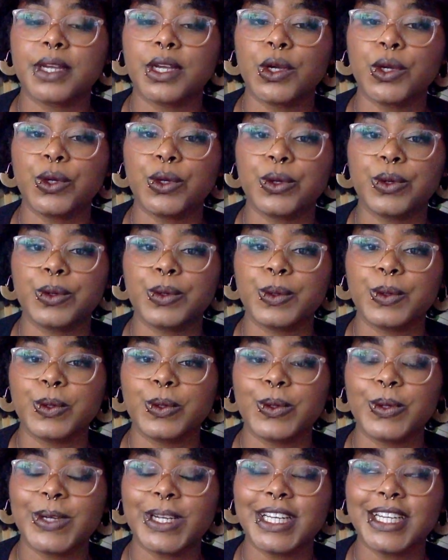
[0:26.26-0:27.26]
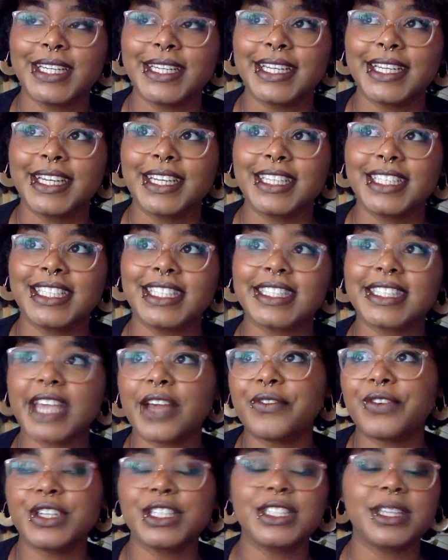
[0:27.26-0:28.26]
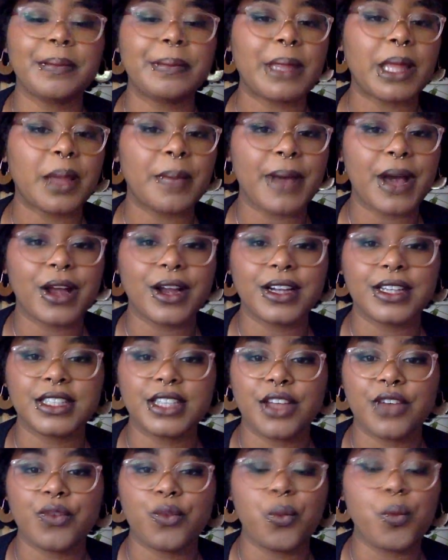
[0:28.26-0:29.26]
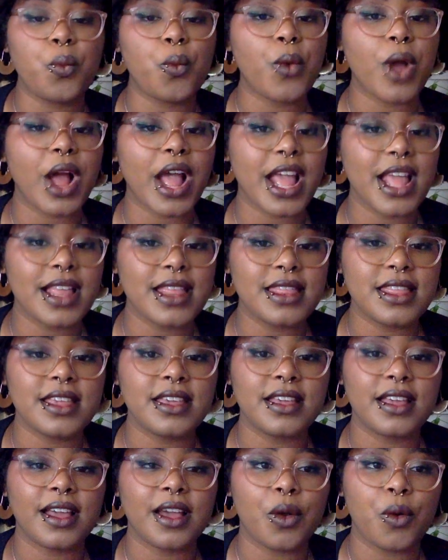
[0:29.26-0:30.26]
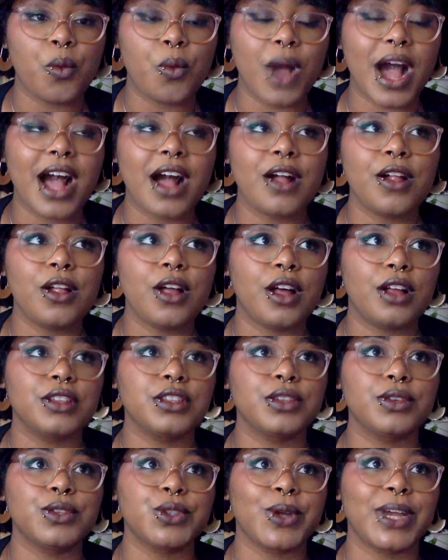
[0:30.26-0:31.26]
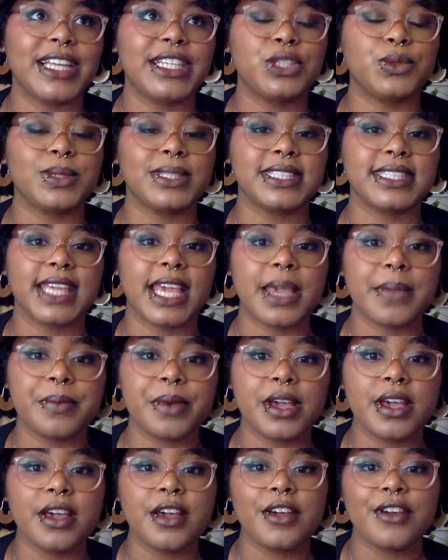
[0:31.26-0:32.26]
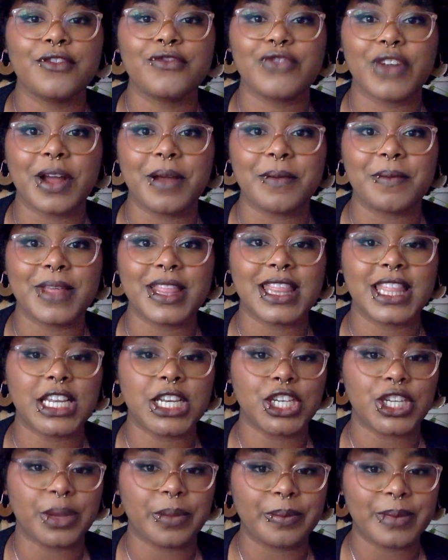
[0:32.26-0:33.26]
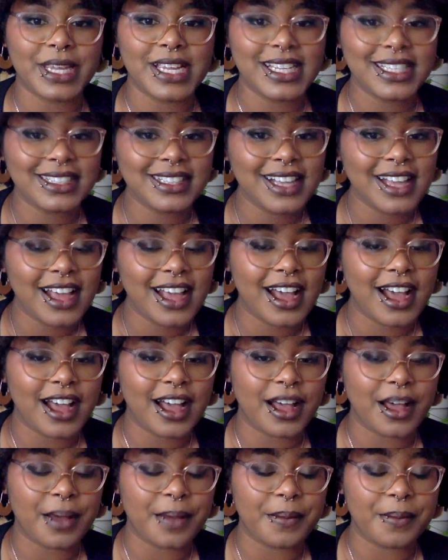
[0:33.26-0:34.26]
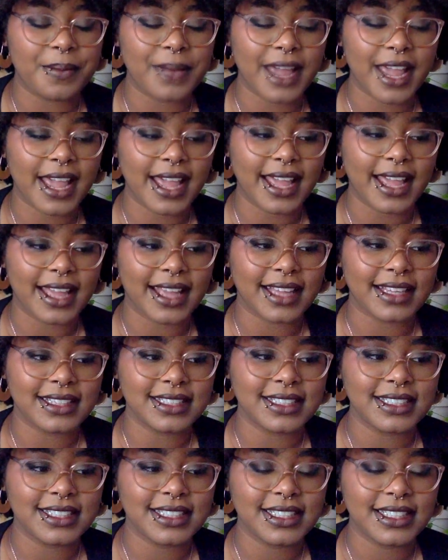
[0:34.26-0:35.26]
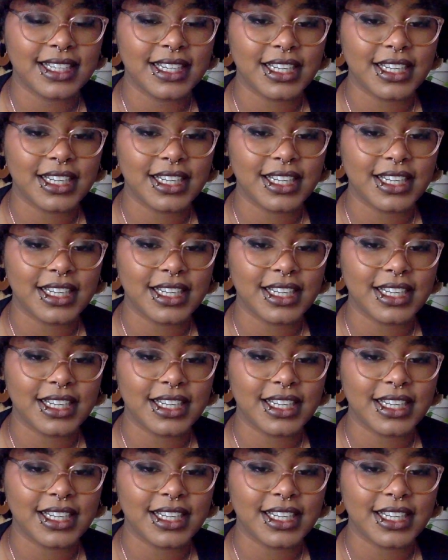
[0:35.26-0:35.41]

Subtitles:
who discovers something about herself while also trying to escape from the Thejumbies, and